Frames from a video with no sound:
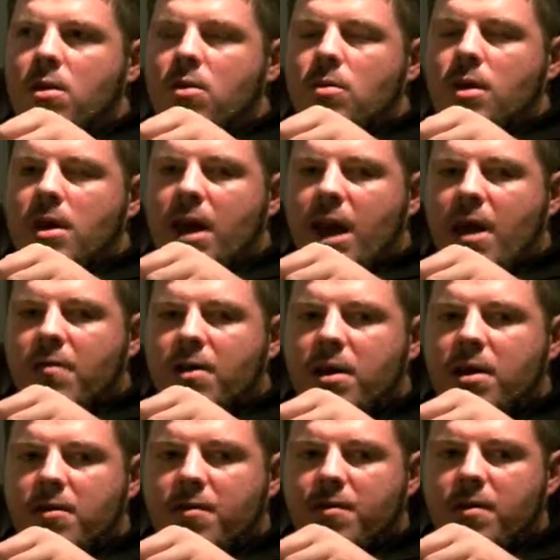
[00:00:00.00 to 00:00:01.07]
you can have
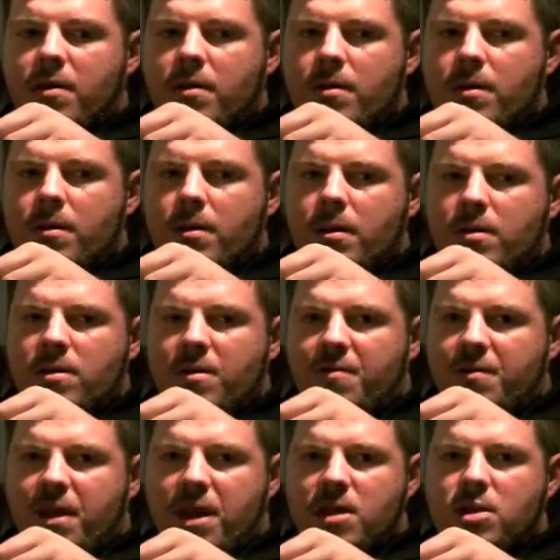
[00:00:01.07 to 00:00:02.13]
enough
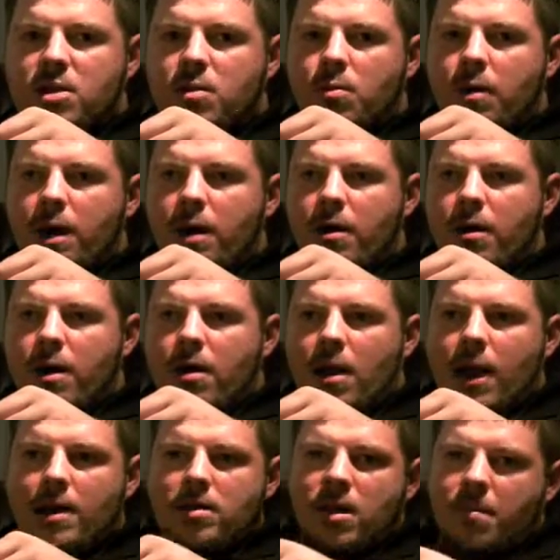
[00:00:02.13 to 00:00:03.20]
deflection where it'll
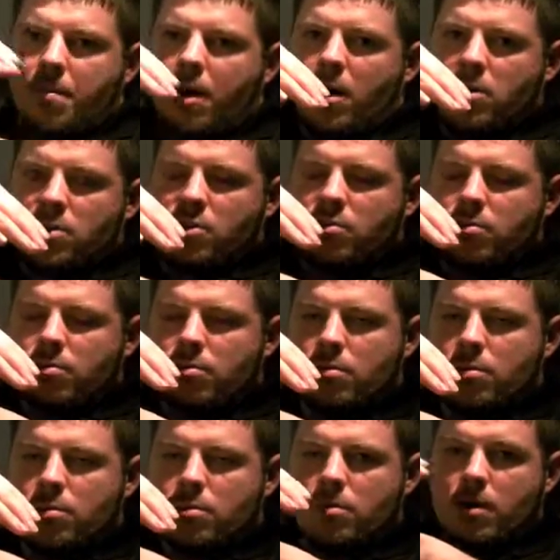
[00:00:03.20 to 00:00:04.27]
actually punch
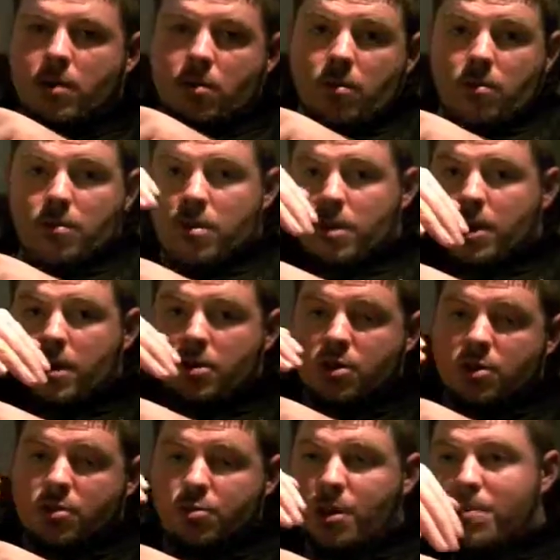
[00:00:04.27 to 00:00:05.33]
through, it'll kind of
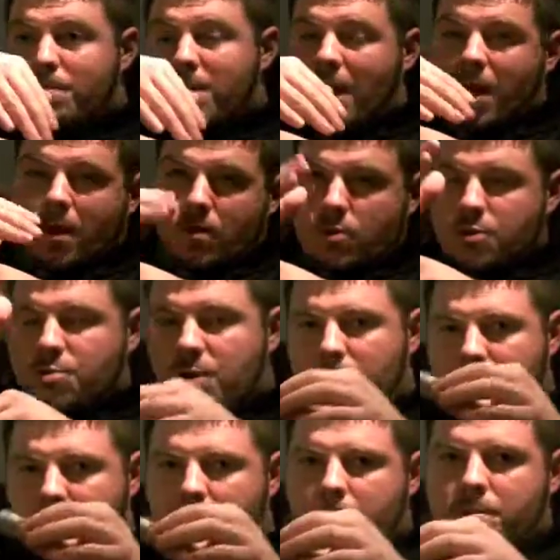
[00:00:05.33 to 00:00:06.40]
sweep down or
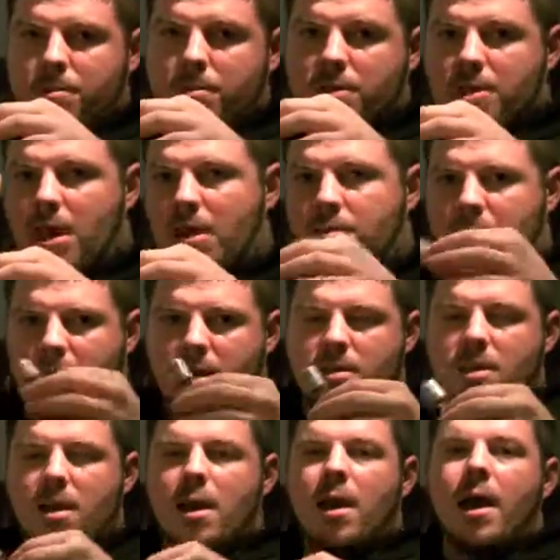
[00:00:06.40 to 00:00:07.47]
sweep up or
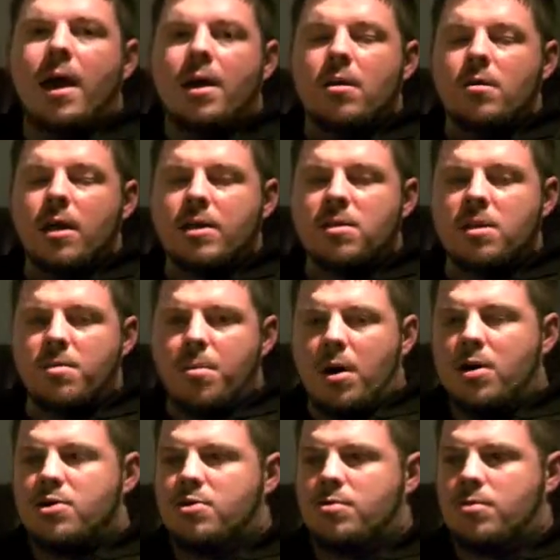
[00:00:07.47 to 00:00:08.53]
sideways, and it'll actually
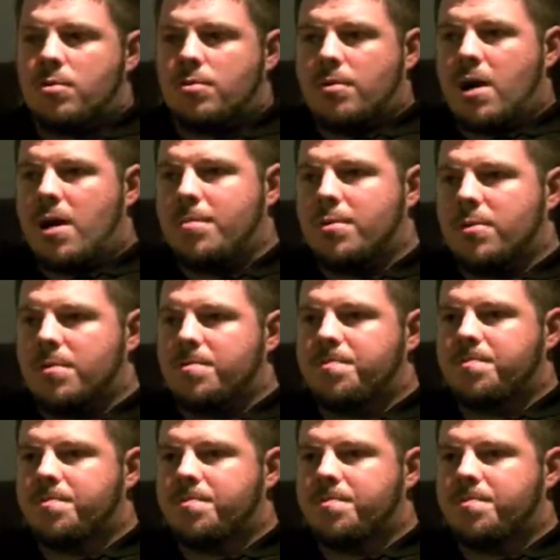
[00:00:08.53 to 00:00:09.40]
punch through the wrapper.